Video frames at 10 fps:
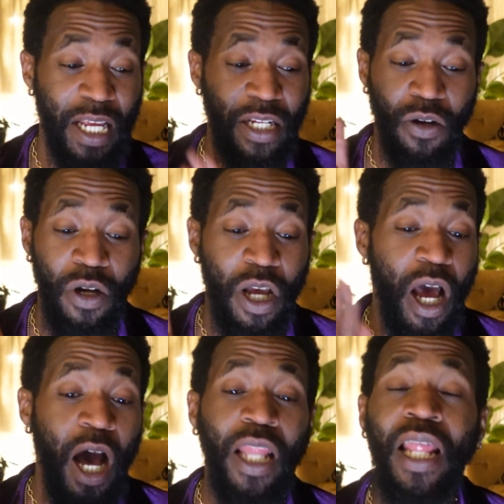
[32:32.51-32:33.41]
I know
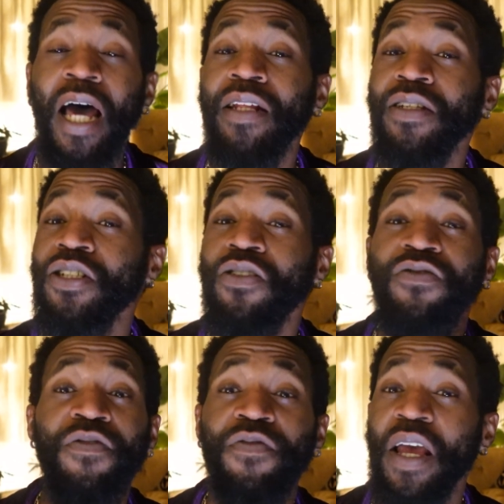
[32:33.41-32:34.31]
a lot of the
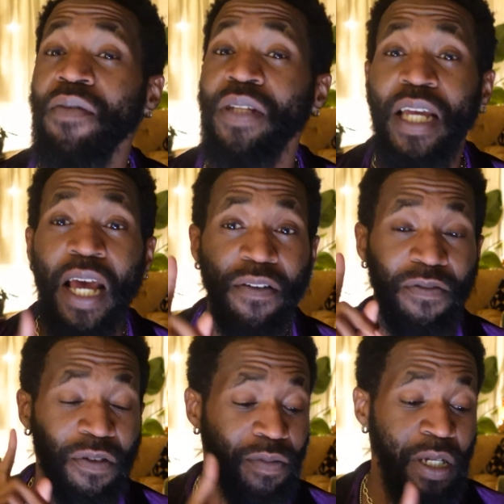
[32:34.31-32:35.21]
shows from Family Guy,
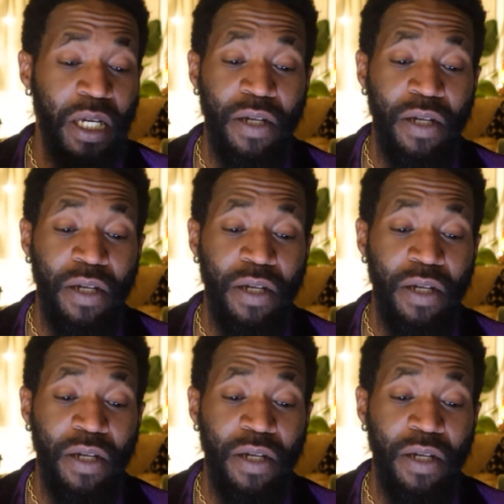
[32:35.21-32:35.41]
from